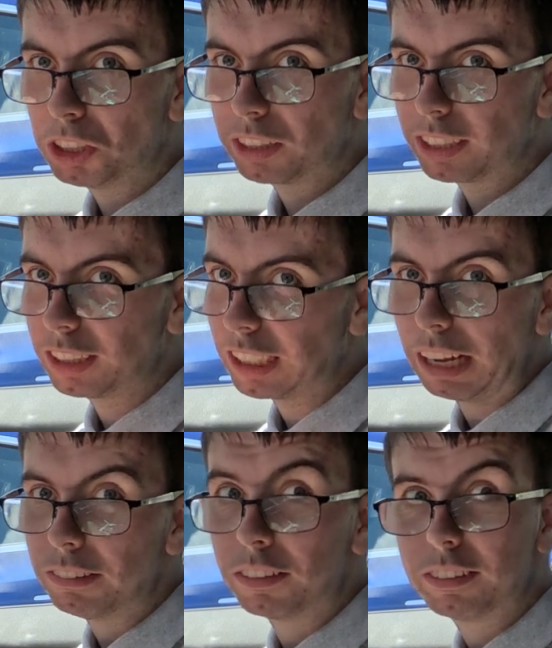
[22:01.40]
just
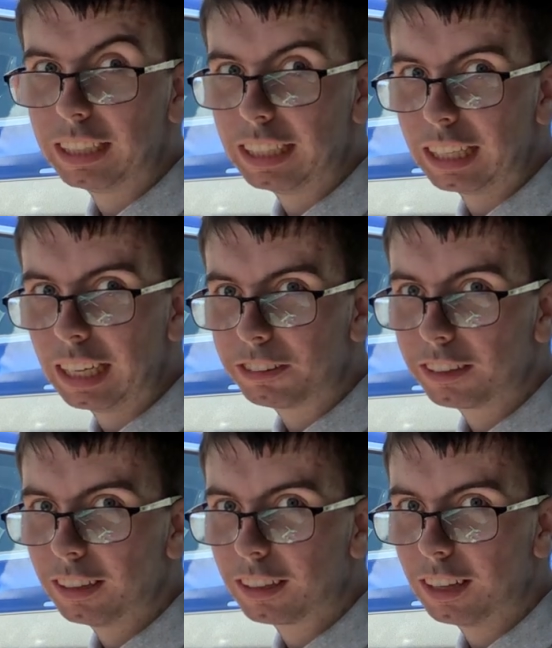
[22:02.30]
get rid of the
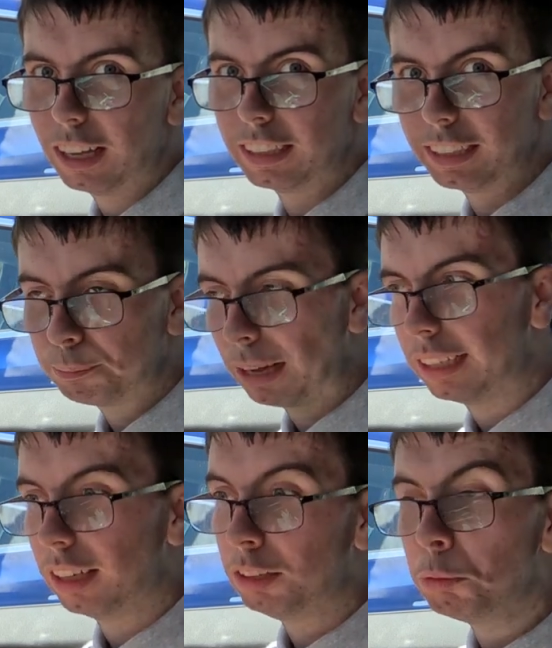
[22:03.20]
electric car and
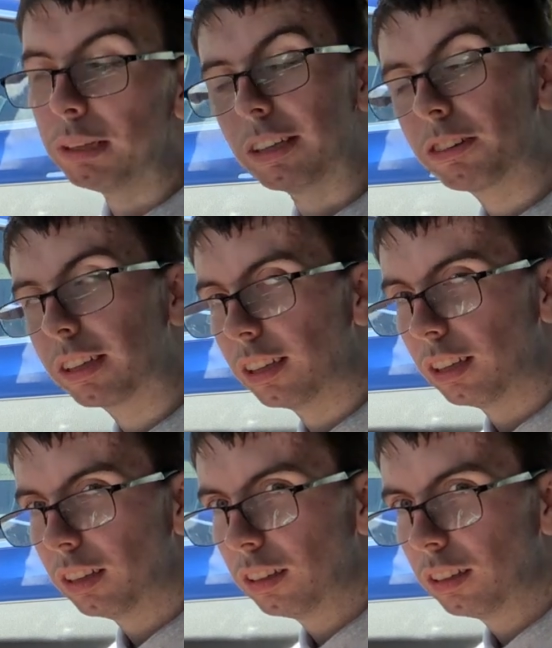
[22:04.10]
buy a new electric car.